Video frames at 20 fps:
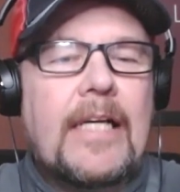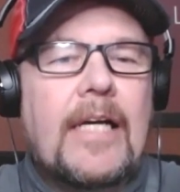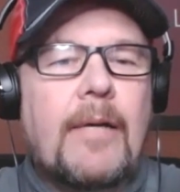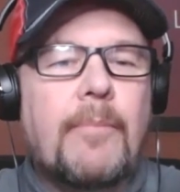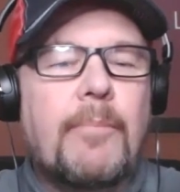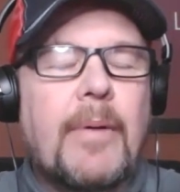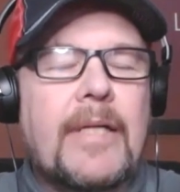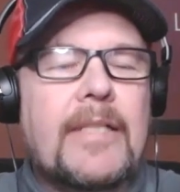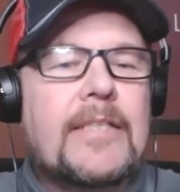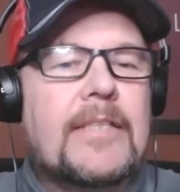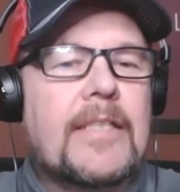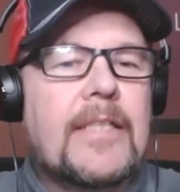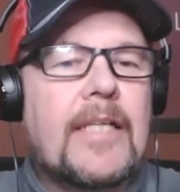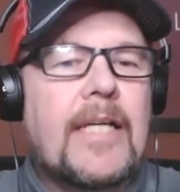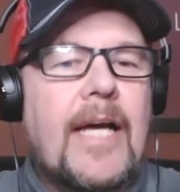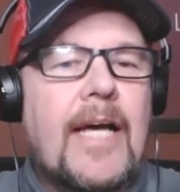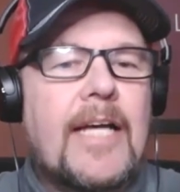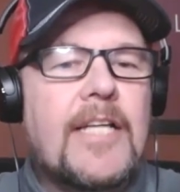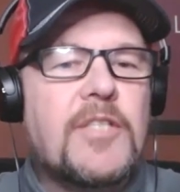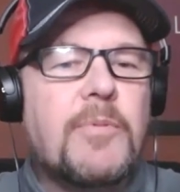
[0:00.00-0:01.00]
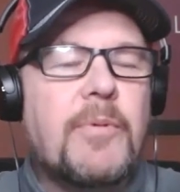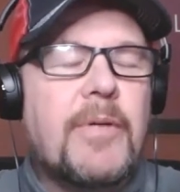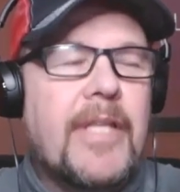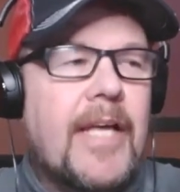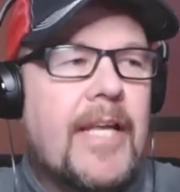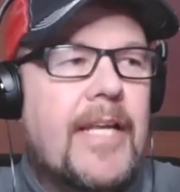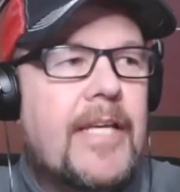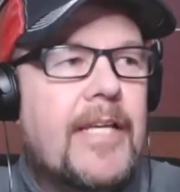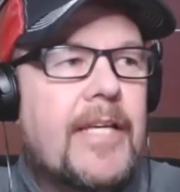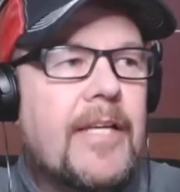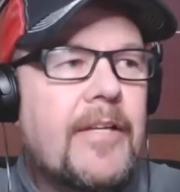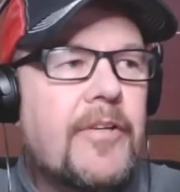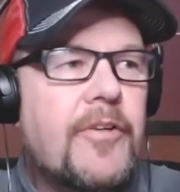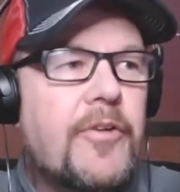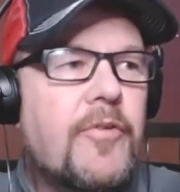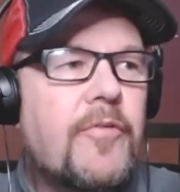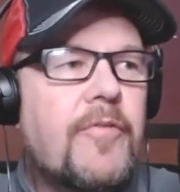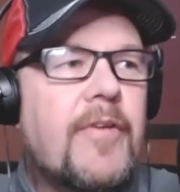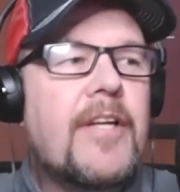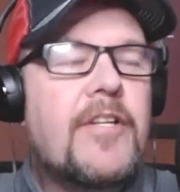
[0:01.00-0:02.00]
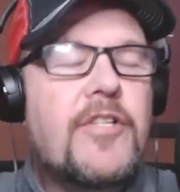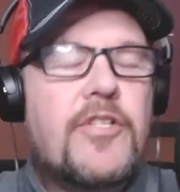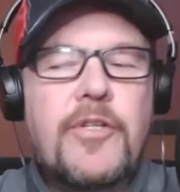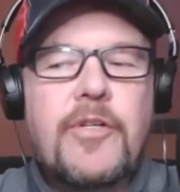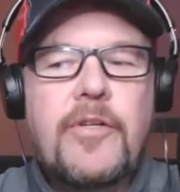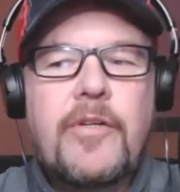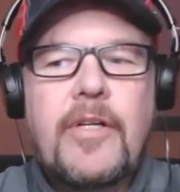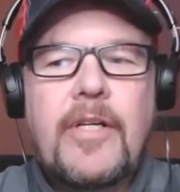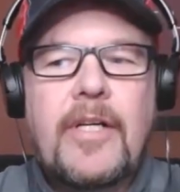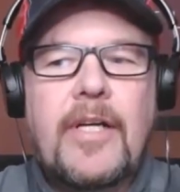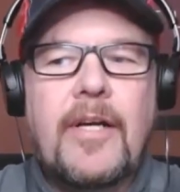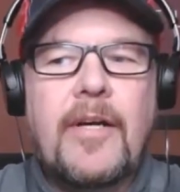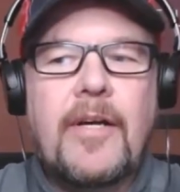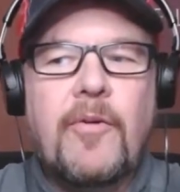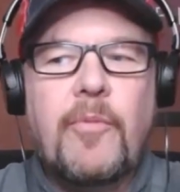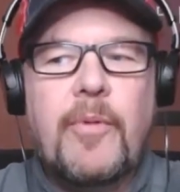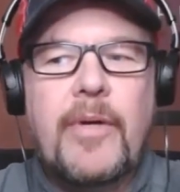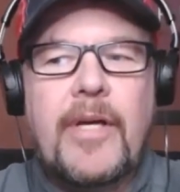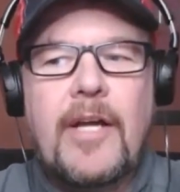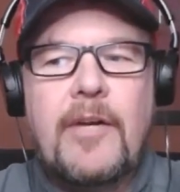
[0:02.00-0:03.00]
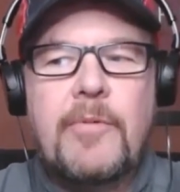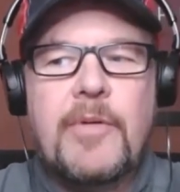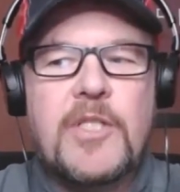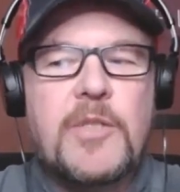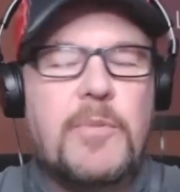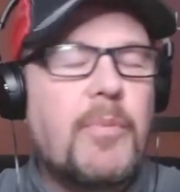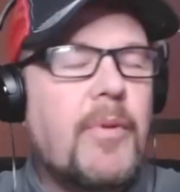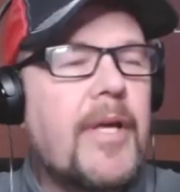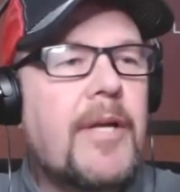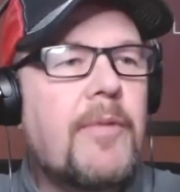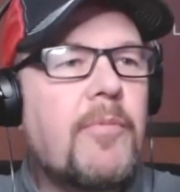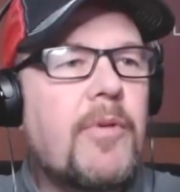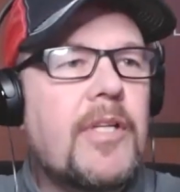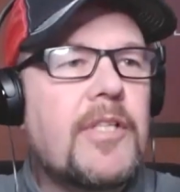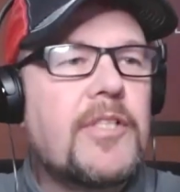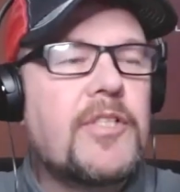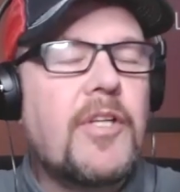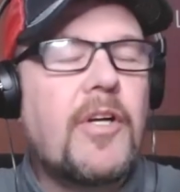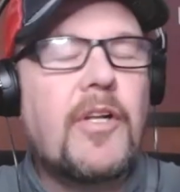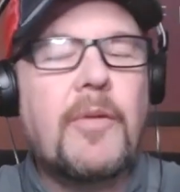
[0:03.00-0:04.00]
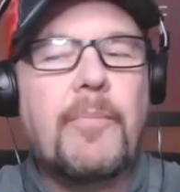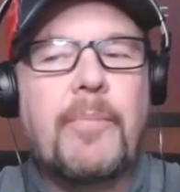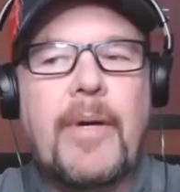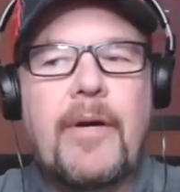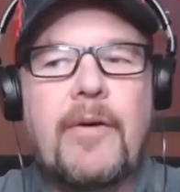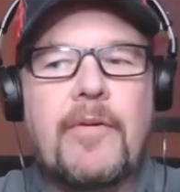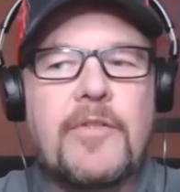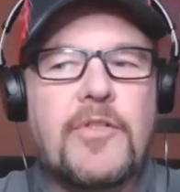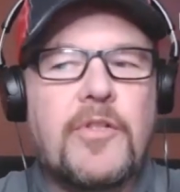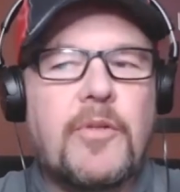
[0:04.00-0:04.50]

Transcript: But as with any new venture, we got to explain what it's all about.